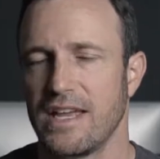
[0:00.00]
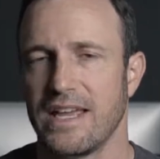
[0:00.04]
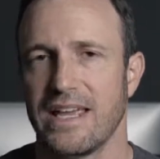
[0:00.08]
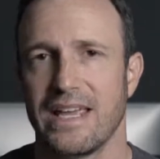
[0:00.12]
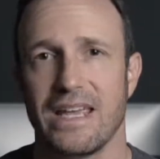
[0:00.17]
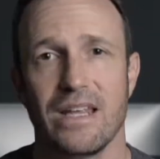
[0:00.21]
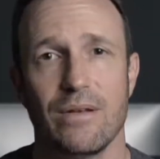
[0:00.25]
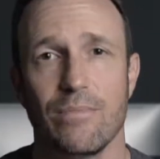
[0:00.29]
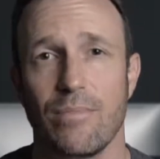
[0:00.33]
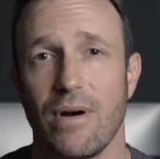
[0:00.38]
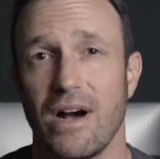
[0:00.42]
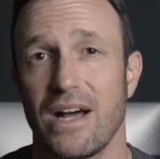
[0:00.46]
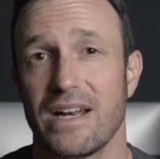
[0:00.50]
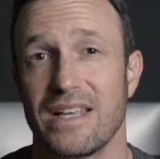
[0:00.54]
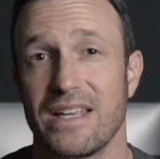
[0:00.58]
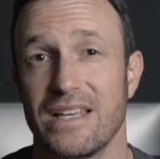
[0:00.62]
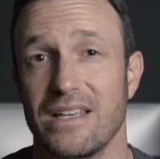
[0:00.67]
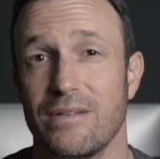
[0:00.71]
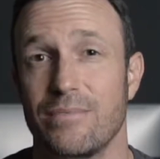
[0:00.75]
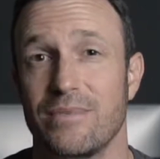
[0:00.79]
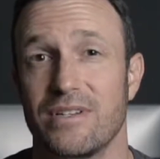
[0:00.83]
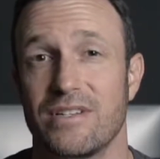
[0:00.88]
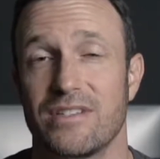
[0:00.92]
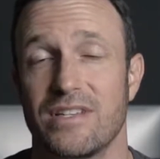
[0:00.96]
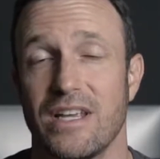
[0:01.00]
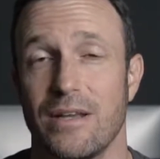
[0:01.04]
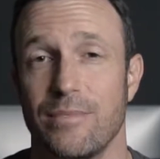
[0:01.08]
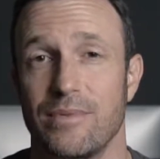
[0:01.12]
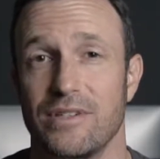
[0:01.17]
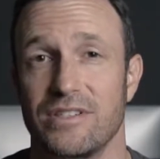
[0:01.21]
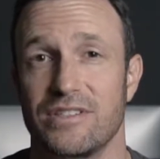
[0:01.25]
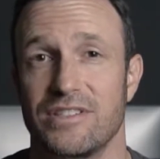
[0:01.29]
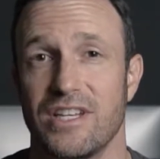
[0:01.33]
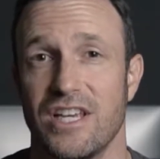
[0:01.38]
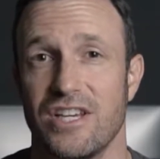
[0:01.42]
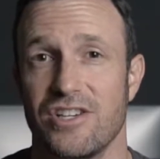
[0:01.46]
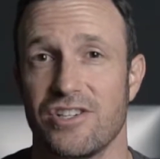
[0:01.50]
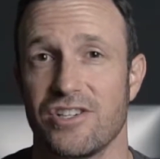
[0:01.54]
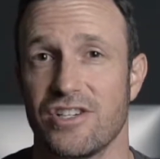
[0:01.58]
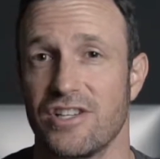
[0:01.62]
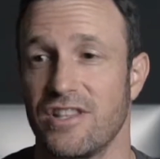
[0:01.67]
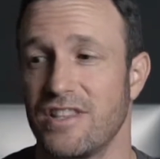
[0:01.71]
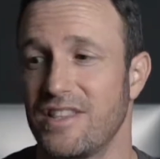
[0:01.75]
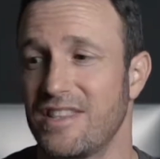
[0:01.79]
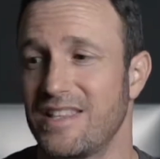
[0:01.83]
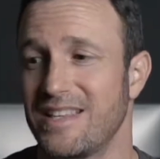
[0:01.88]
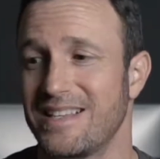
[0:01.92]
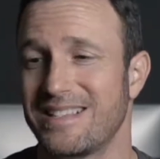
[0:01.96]
In-body image
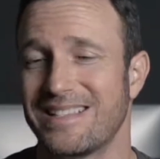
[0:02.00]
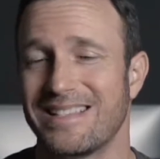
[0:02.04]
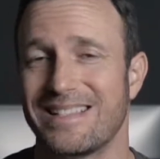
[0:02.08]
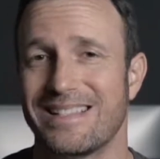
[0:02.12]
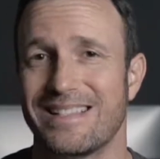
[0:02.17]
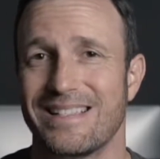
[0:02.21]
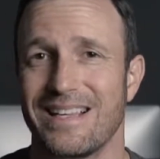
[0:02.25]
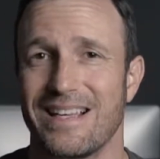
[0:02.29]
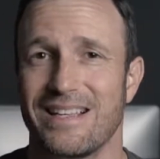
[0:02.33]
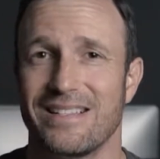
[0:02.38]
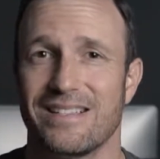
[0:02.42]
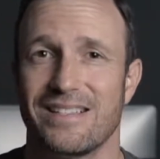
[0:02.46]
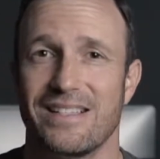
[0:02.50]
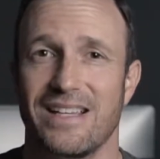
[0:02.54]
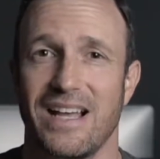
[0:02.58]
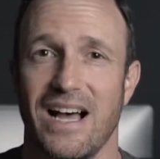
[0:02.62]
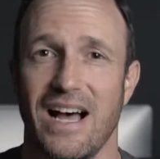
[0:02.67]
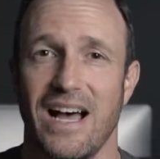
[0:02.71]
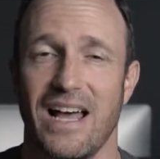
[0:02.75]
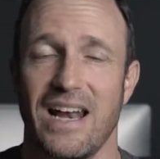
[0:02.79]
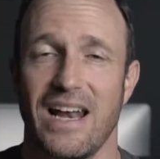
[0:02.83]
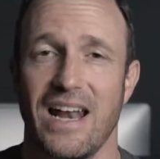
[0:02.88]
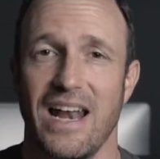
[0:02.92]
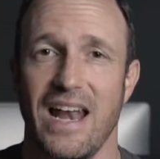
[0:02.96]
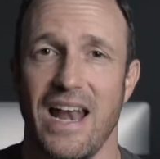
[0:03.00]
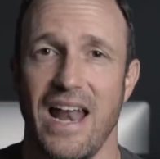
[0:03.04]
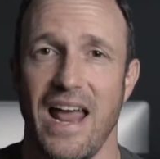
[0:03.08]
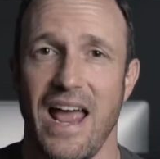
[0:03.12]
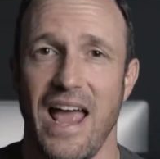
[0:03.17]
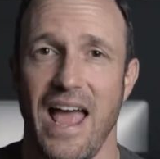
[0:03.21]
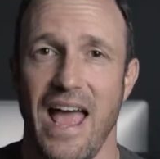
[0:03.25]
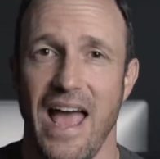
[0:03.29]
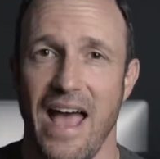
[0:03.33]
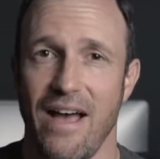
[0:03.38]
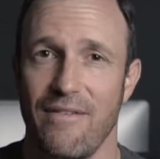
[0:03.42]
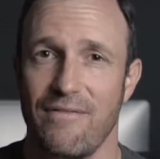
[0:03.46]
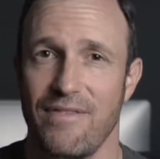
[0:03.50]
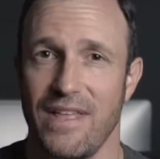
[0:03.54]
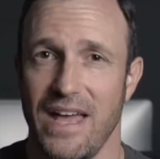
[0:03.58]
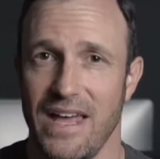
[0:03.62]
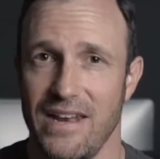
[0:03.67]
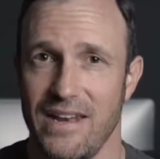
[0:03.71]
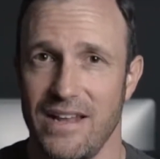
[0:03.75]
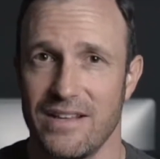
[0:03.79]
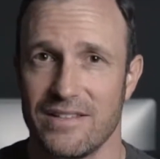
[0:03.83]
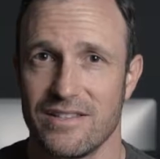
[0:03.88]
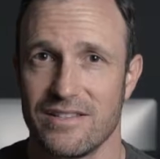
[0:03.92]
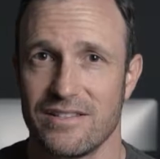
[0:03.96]
stabilization. This does not have
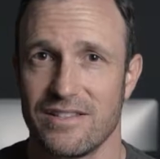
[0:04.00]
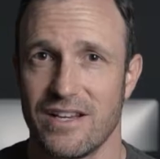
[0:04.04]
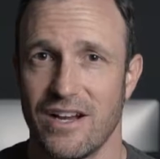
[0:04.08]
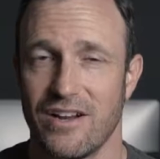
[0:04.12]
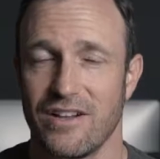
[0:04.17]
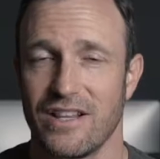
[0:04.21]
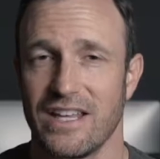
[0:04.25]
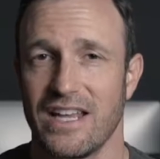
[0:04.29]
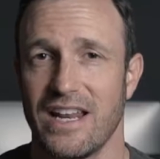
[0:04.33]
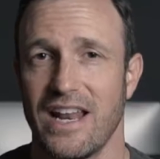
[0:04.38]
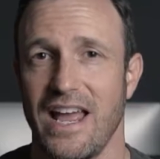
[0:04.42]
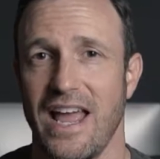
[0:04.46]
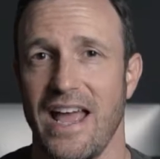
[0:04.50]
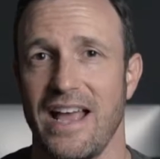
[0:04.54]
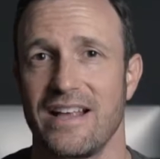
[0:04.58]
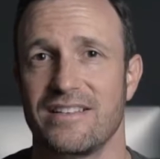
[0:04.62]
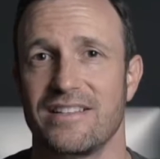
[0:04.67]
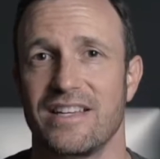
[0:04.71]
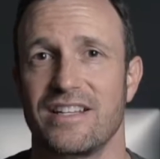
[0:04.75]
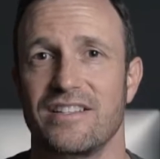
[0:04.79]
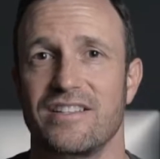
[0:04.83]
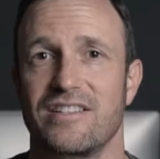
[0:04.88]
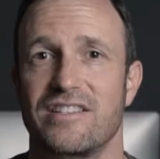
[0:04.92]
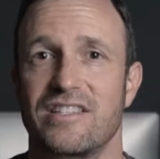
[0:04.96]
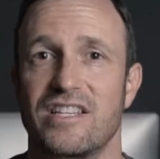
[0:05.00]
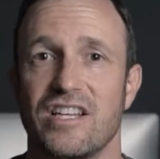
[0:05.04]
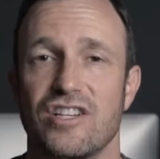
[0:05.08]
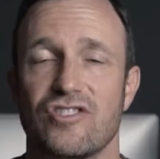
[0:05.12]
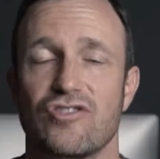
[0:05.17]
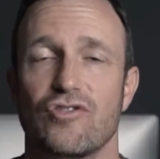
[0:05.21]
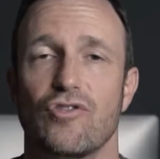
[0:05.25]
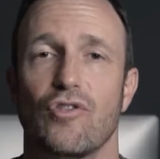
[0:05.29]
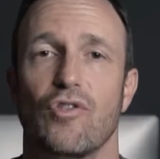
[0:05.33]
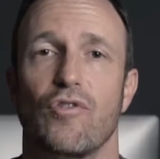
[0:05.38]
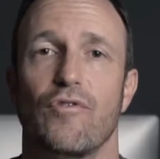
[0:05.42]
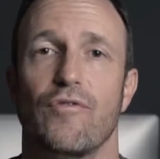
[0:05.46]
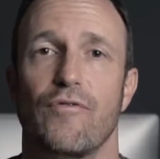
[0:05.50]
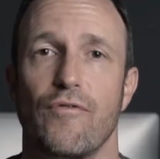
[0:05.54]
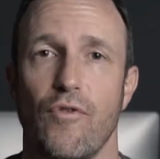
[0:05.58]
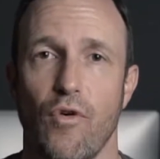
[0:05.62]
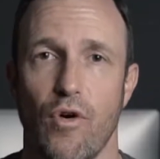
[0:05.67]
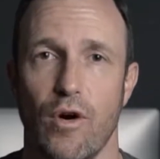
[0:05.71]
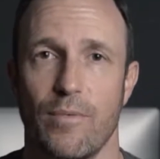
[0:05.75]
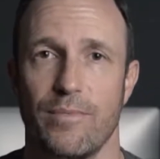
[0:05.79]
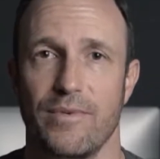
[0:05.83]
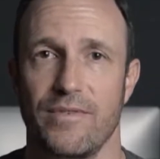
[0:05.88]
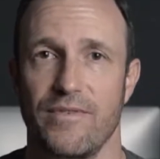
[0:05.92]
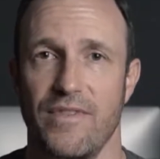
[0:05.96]
that necessarily. It has a digital
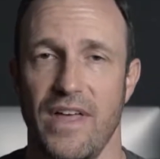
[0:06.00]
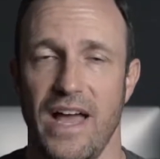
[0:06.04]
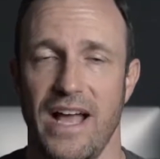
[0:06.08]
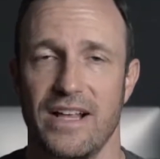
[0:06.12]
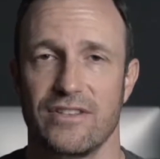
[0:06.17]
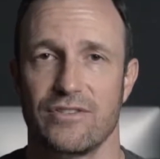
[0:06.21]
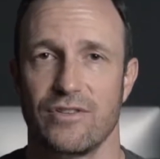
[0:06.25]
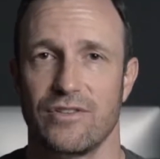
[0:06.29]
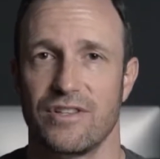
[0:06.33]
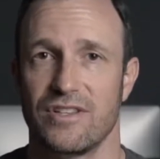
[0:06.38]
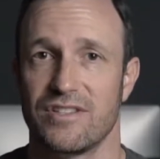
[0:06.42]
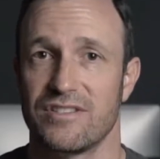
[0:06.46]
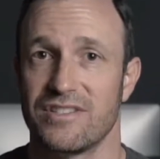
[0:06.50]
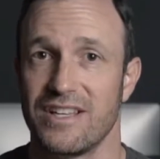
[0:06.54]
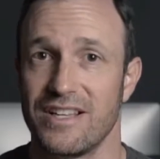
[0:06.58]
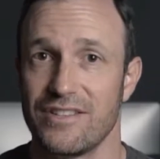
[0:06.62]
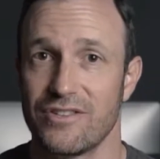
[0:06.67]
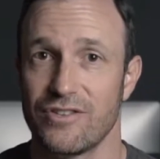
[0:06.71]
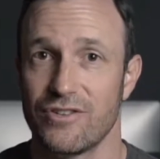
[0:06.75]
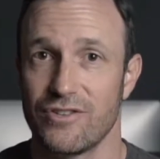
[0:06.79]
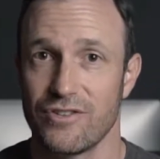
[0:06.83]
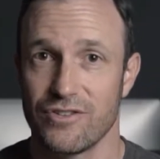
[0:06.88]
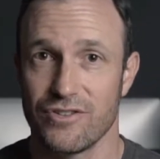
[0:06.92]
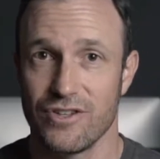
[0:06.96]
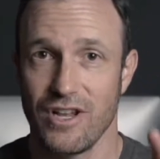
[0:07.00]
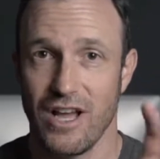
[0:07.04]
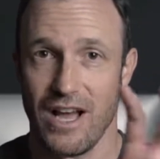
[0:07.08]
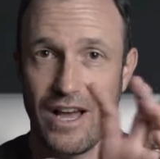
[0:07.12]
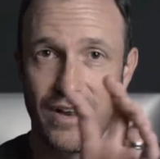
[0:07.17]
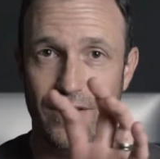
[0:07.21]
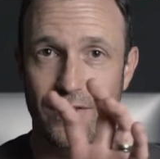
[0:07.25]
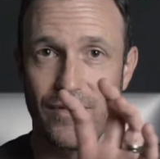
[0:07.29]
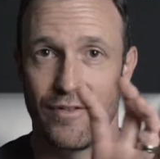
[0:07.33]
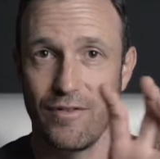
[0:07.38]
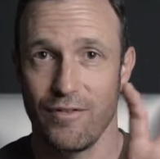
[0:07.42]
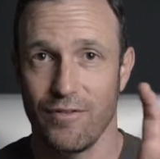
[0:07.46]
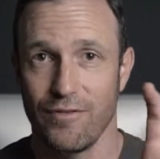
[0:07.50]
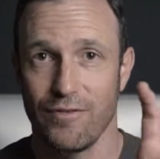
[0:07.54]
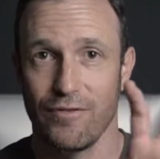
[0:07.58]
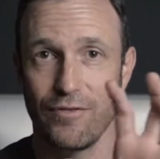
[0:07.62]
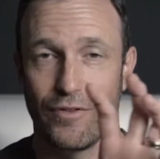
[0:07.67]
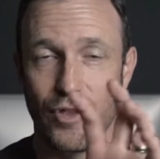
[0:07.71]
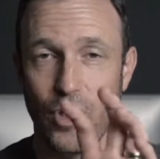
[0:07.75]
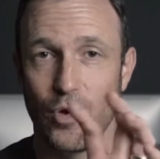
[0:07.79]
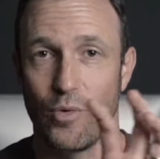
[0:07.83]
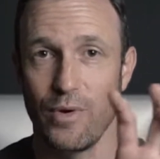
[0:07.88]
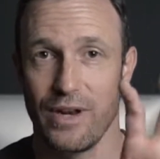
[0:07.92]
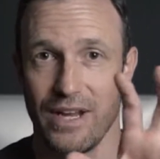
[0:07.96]
form of that. So the sensor's not
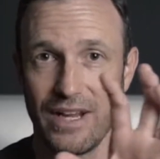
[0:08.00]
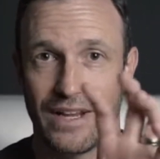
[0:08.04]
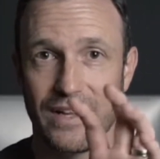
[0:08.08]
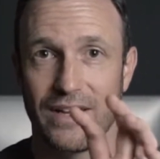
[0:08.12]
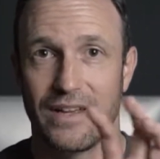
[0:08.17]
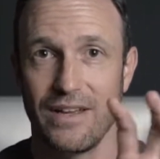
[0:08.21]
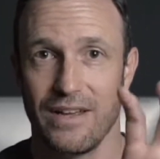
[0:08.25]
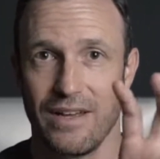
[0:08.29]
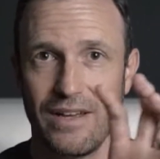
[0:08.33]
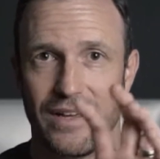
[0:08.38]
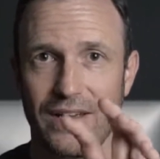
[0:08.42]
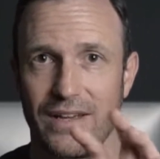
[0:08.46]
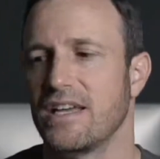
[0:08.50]
floating.